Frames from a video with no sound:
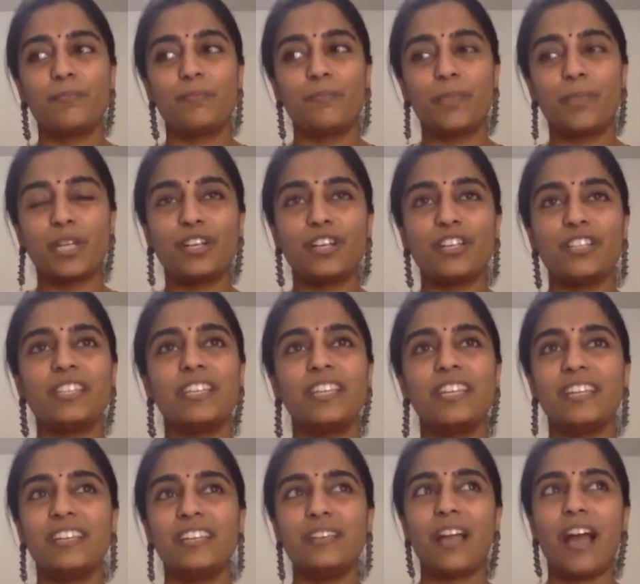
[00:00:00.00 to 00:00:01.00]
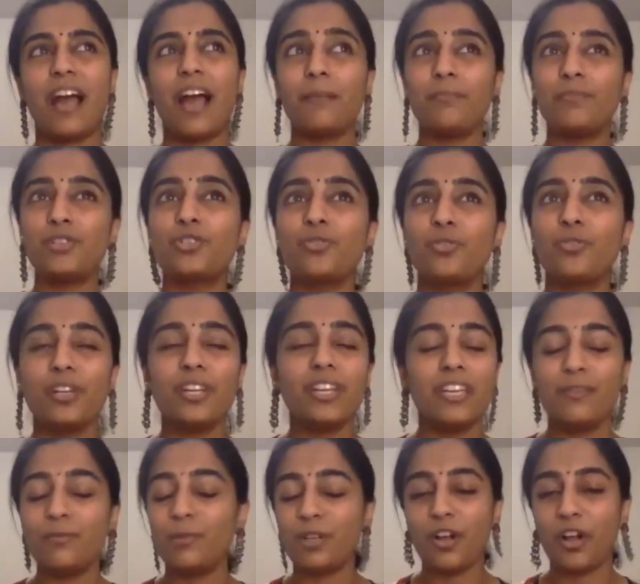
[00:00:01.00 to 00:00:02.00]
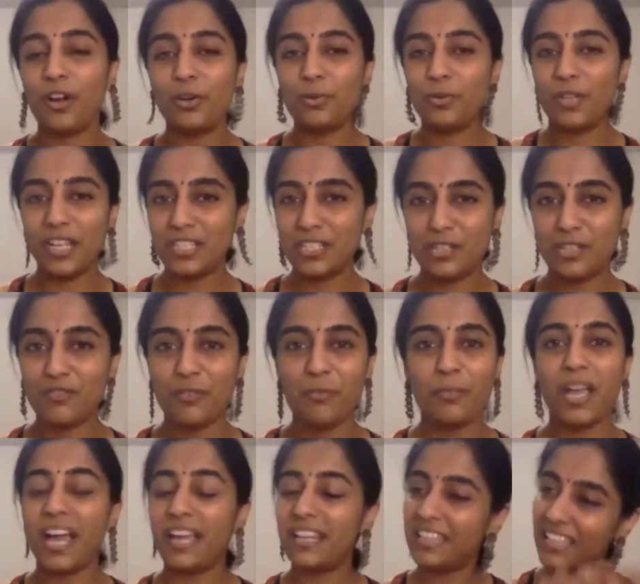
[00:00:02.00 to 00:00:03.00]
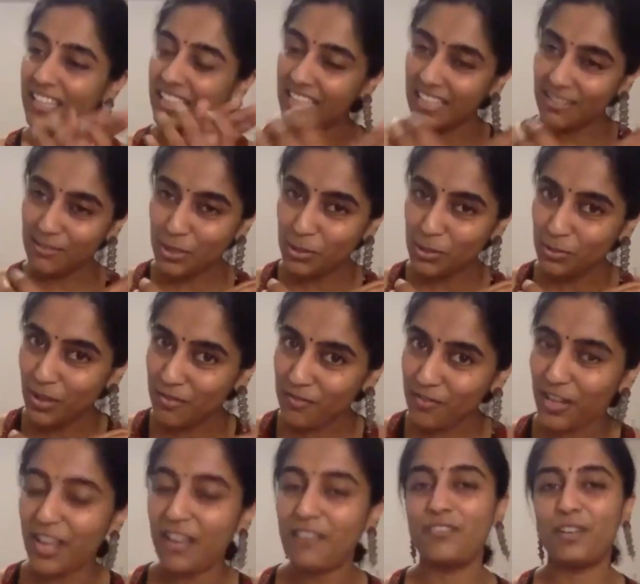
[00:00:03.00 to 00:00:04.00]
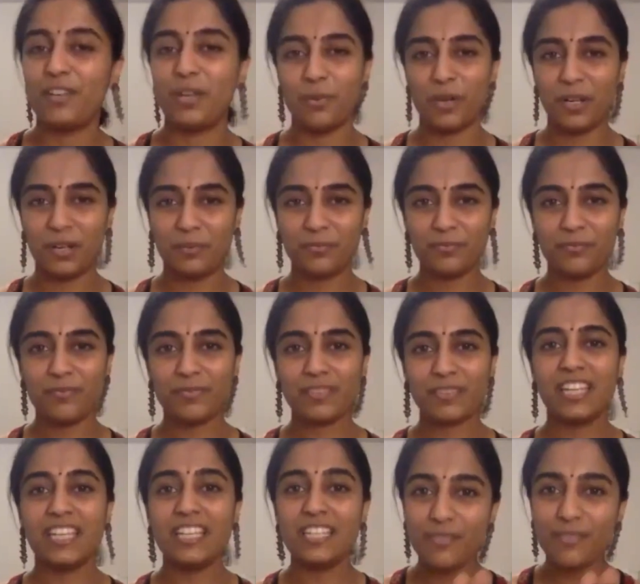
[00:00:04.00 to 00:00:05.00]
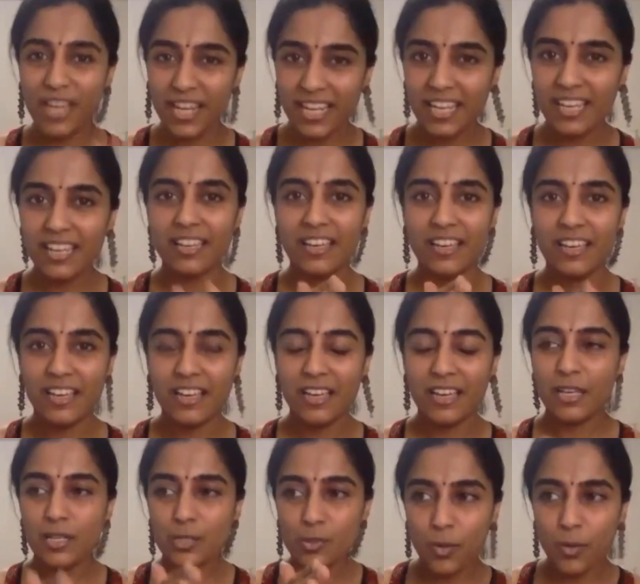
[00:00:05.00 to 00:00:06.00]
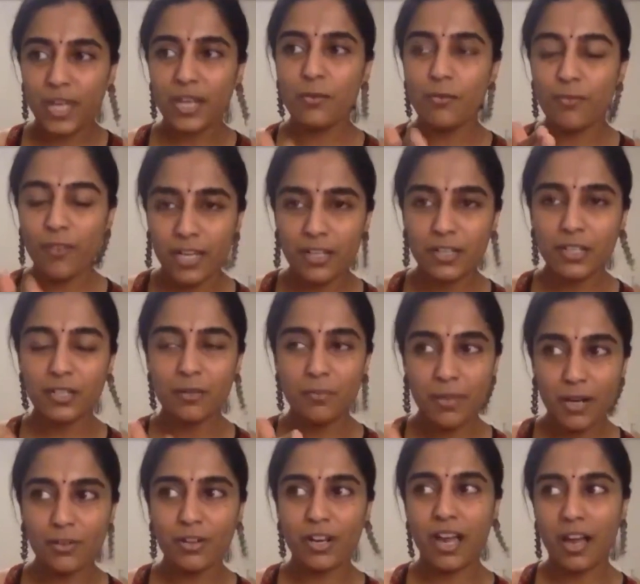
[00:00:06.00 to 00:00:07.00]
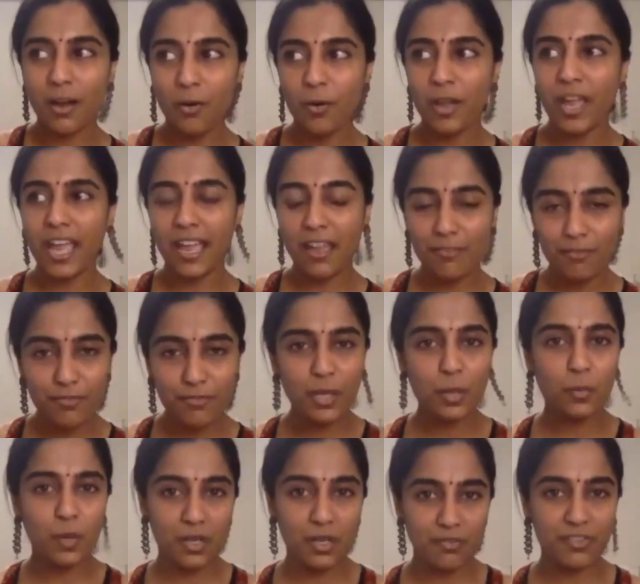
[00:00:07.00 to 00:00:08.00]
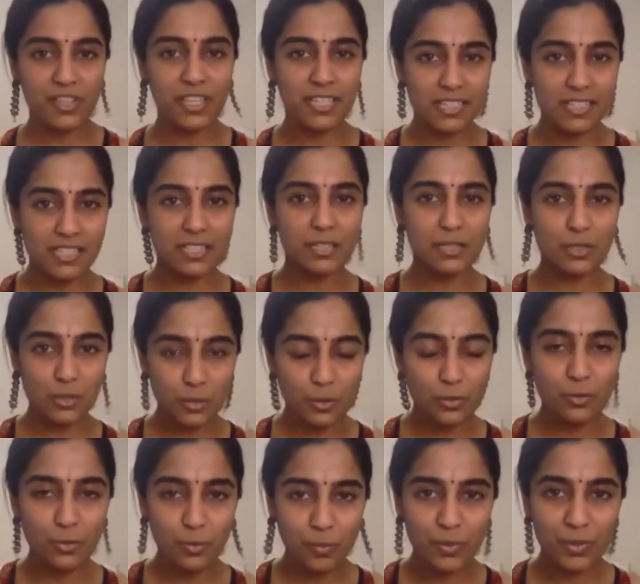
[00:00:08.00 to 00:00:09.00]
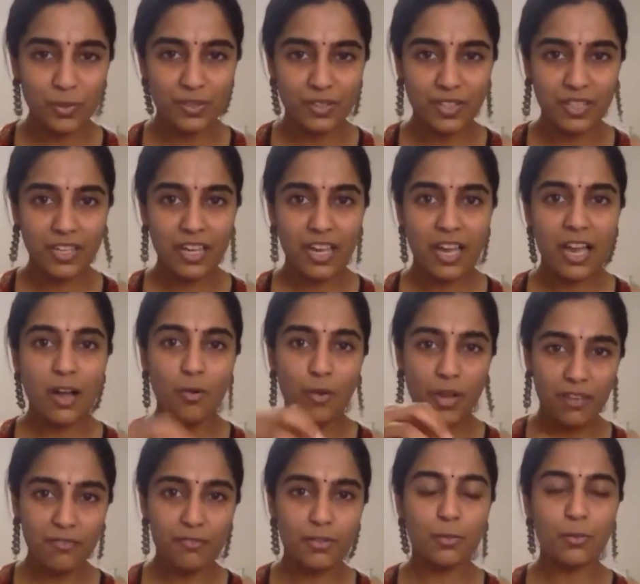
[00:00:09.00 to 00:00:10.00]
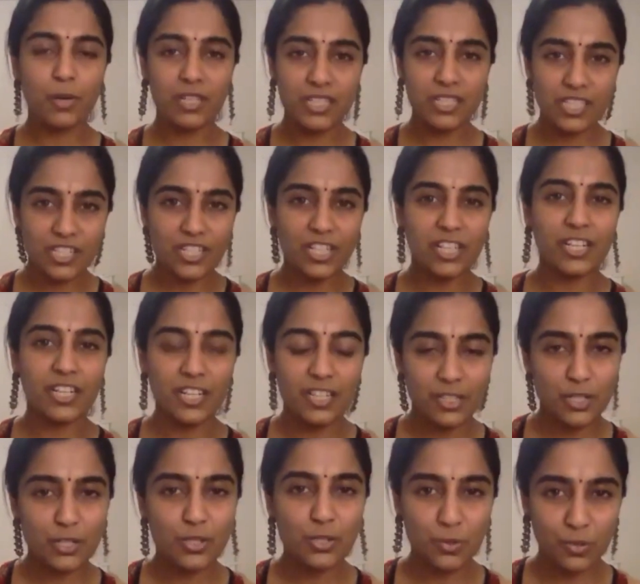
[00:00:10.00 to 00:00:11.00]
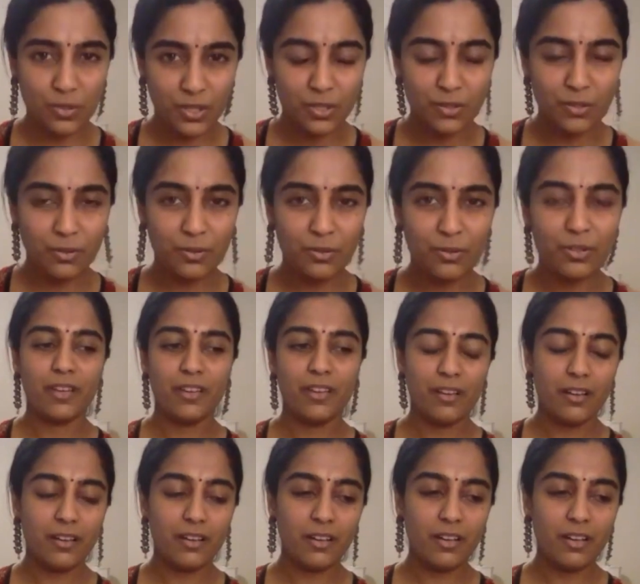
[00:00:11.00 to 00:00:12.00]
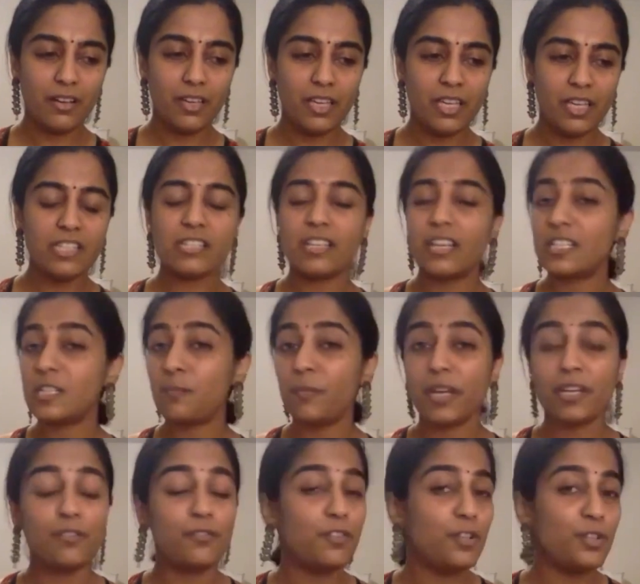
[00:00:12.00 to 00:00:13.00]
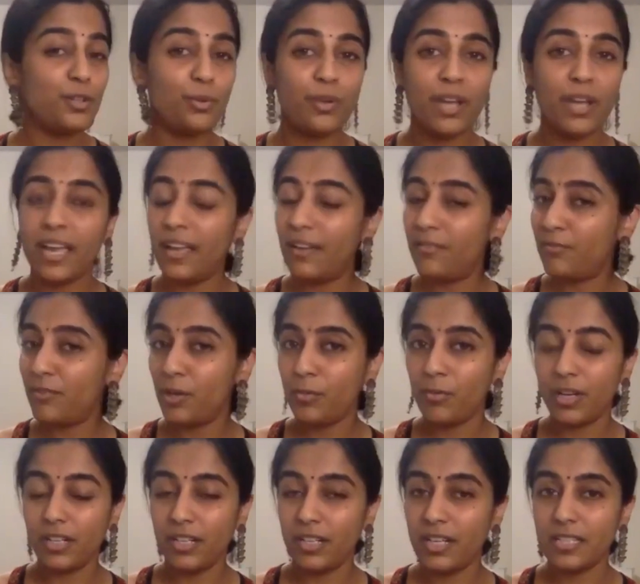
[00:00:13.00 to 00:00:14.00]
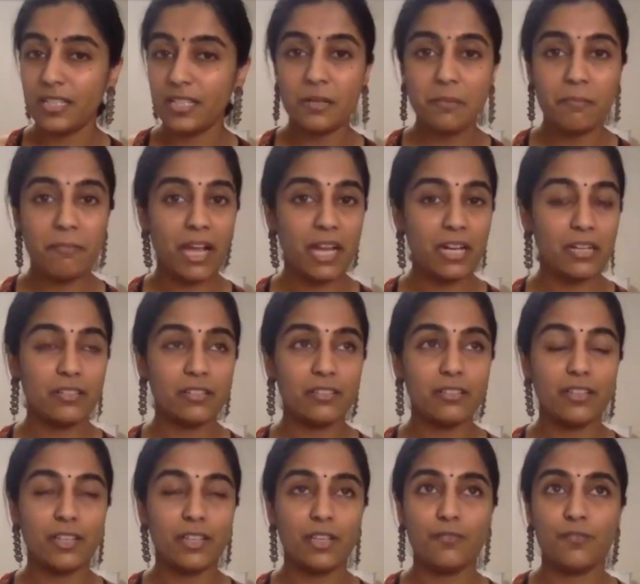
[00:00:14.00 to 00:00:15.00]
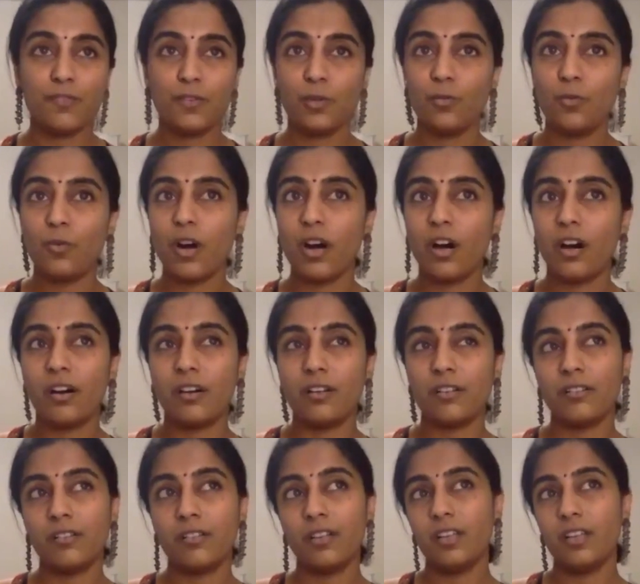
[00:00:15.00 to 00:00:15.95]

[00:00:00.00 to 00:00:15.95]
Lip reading: because I'm sure he will not do that just for me. I think he'll do that for everyone. He's very worried about how everyone feels in his group, how everyone is treated in the studio. He's respectful to everyone. It doesn't matter if you are